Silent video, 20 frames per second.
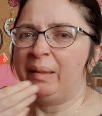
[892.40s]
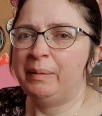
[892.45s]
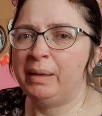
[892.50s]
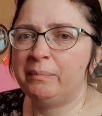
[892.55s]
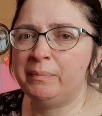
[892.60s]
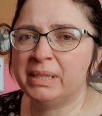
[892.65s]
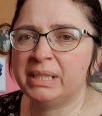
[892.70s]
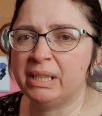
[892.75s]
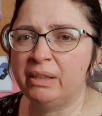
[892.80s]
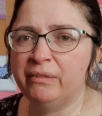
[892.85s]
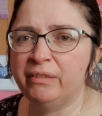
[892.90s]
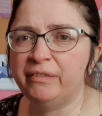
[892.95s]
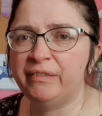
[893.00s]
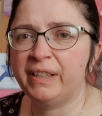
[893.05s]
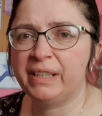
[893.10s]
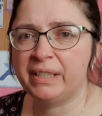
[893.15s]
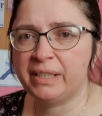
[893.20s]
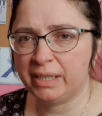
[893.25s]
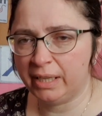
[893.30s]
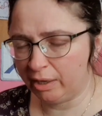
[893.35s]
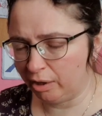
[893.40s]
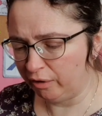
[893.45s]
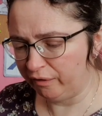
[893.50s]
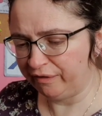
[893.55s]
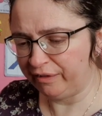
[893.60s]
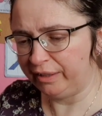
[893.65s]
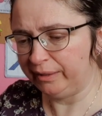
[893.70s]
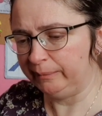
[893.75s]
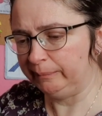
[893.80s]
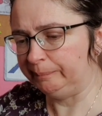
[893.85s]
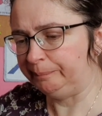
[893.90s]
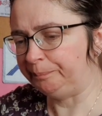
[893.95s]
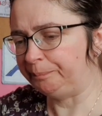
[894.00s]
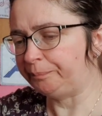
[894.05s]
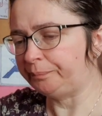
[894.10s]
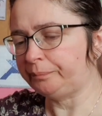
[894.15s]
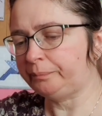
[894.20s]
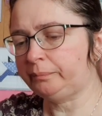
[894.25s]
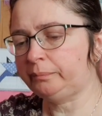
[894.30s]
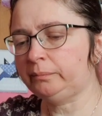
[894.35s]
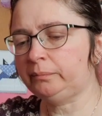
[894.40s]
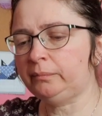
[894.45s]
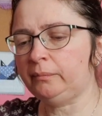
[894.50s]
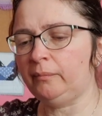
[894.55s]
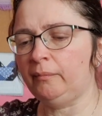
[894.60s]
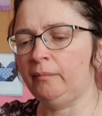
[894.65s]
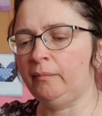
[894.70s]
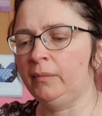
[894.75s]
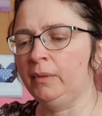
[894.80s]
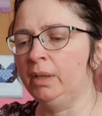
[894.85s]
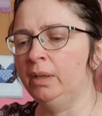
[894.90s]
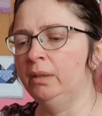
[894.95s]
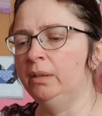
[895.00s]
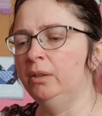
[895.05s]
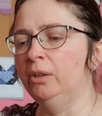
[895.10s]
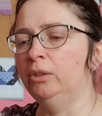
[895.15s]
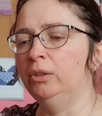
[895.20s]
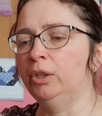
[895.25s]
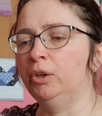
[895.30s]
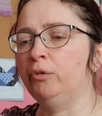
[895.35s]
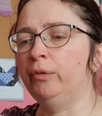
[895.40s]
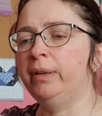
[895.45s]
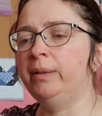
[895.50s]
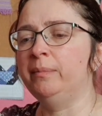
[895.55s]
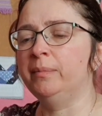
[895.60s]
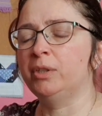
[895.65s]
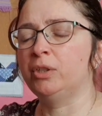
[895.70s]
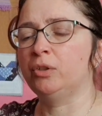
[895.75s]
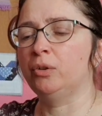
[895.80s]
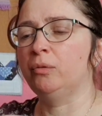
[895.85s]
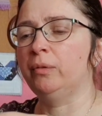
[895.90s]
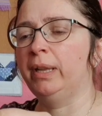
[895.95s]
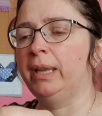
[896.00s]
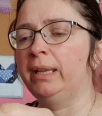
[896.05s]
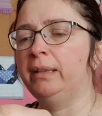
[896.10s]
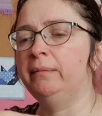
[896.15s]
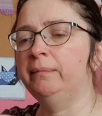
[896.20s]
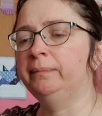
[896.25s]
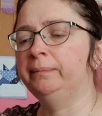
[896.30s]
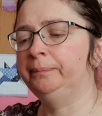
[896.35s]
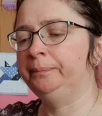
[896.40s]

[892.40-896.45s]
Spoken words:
made myself a fancy coffee. All the cream's sunk in.